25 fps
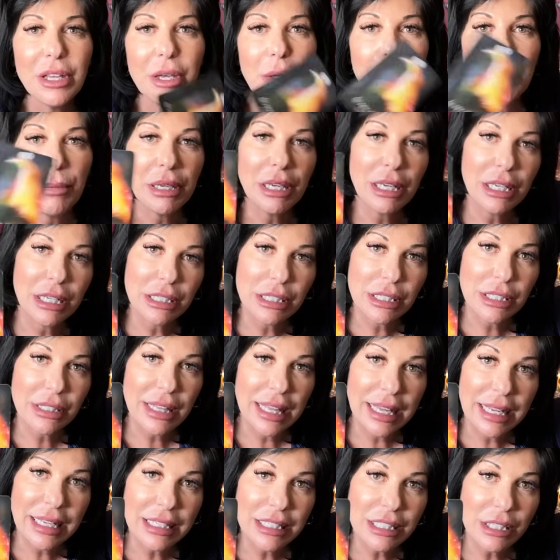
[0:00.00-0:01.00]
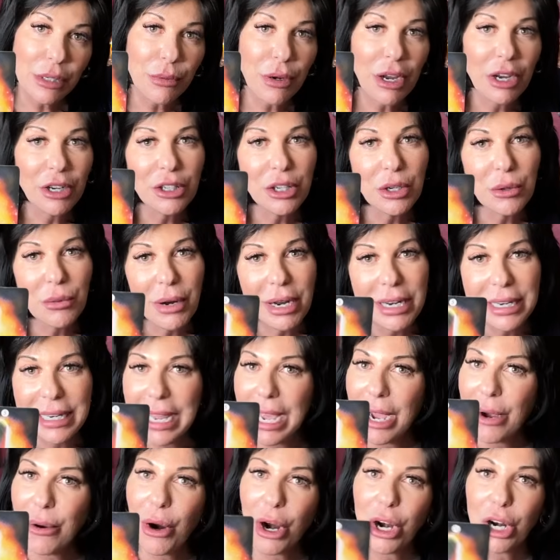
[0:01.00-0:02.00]
because things around you right
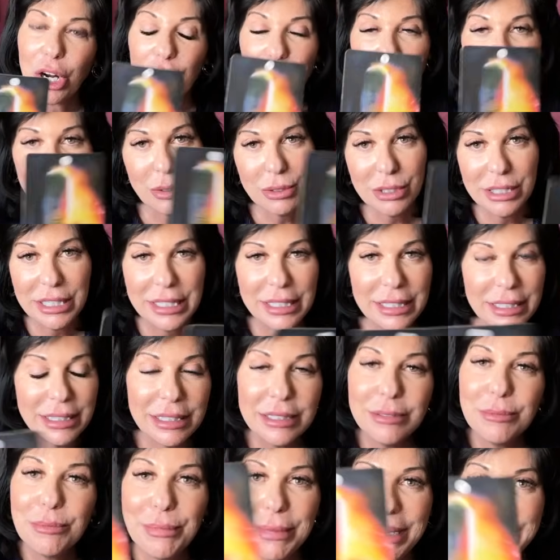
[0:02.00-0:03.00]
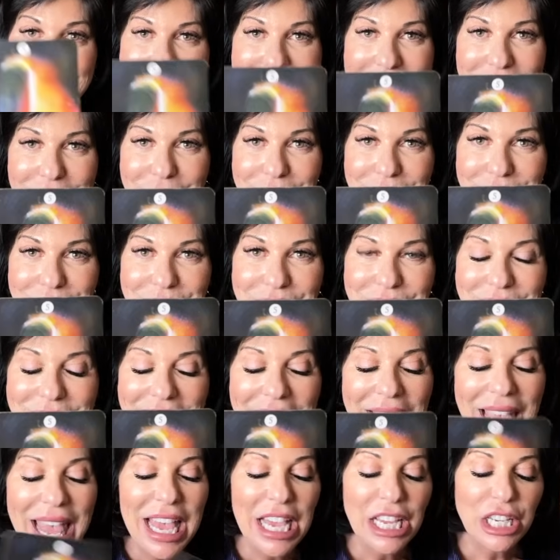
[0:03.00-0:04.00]
now are closing, meaning
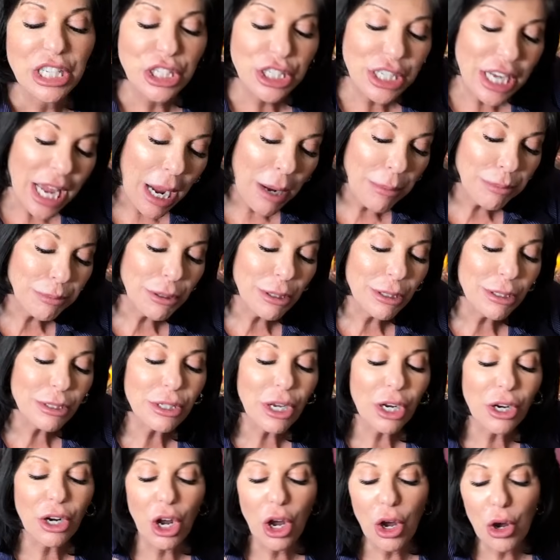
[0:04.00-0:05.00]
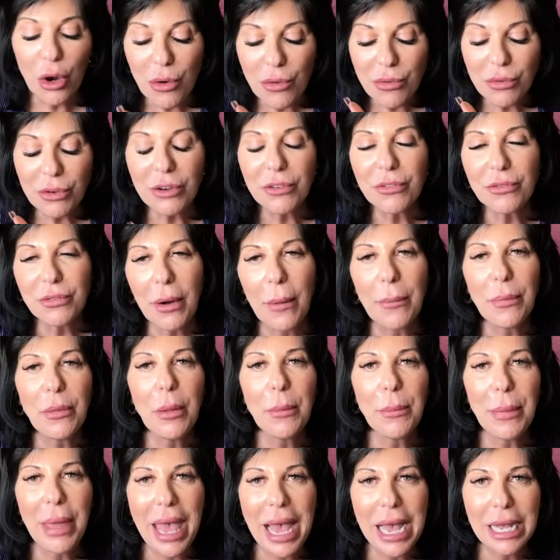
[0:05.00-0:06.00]
chapters are over from the
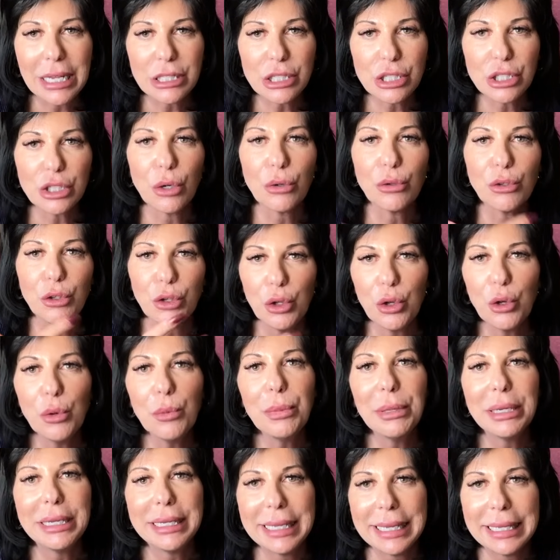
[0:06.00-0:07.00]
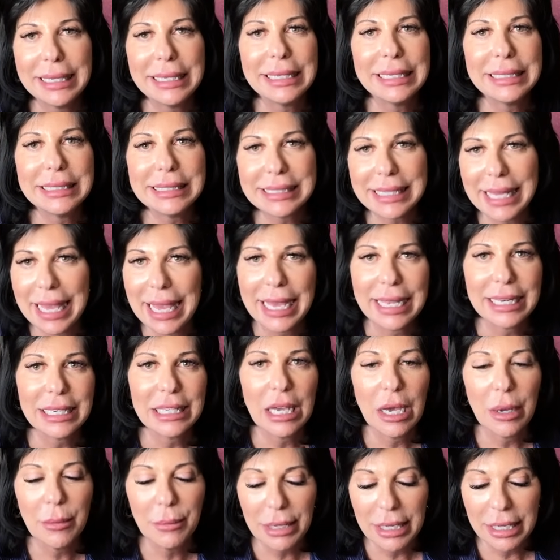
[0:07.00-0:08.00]
past, so new beginnings can
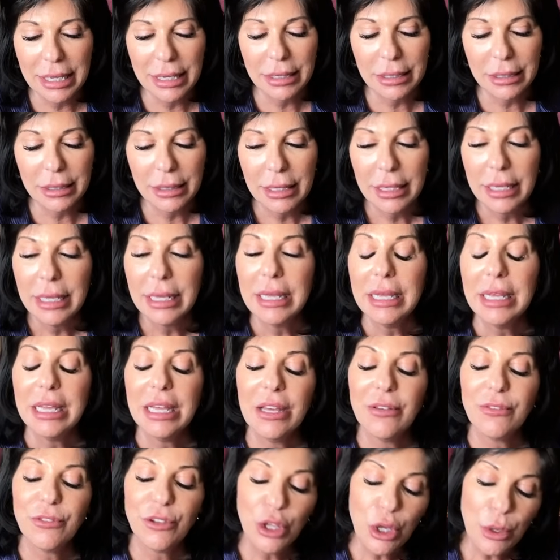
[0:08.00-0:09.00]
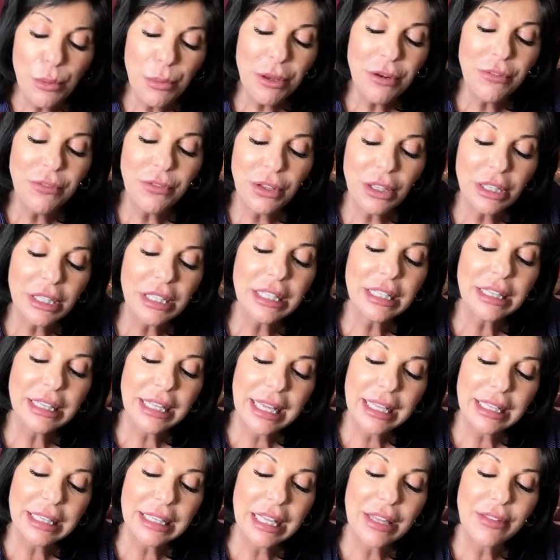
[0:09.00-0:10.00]
come in. If you've been feeling
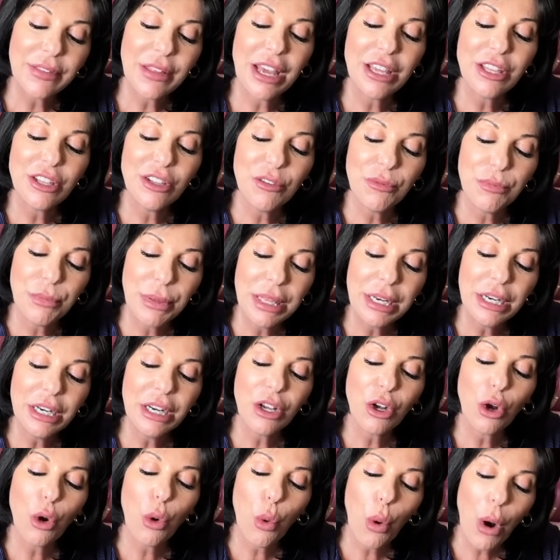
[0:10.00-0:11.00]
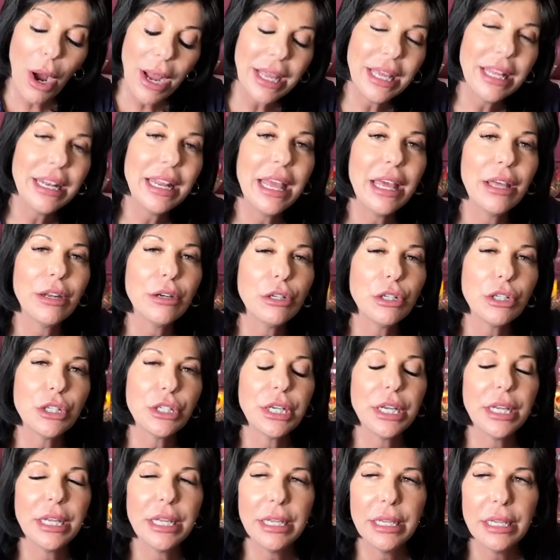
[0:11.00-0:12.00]
lately that you've been in a quiet
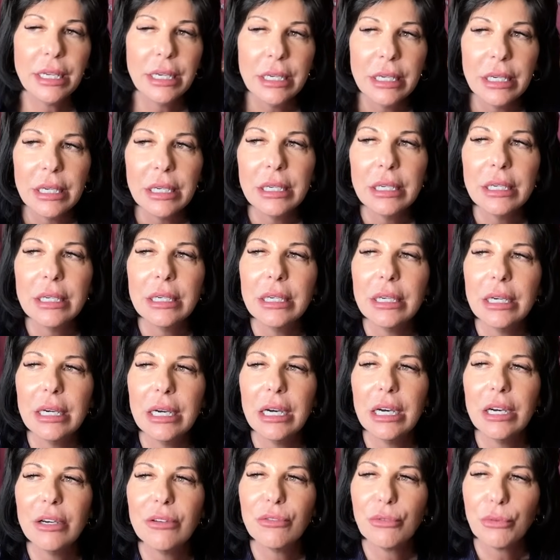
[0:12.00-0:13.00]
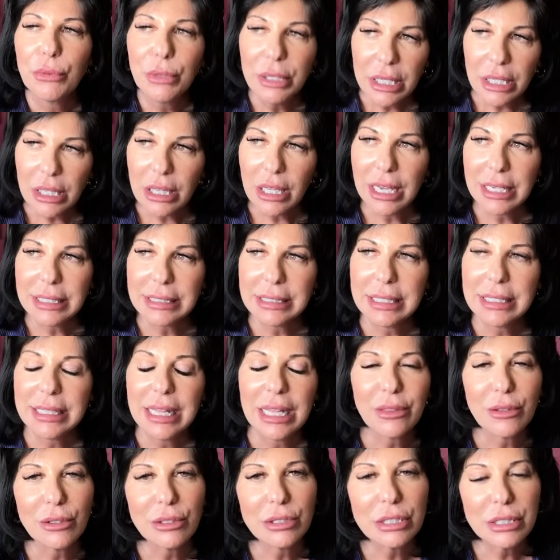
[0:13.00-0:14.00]
energy of realizing
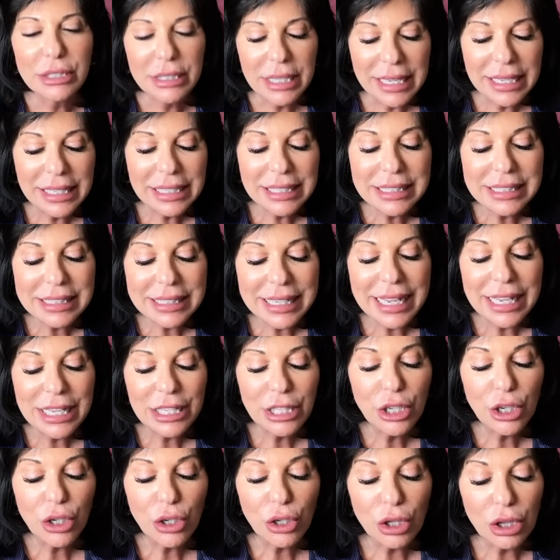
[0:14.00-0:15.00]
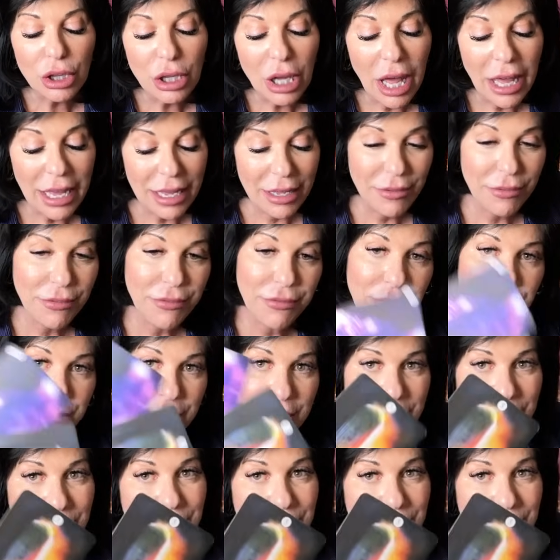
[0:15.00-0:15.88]
that there's things in your life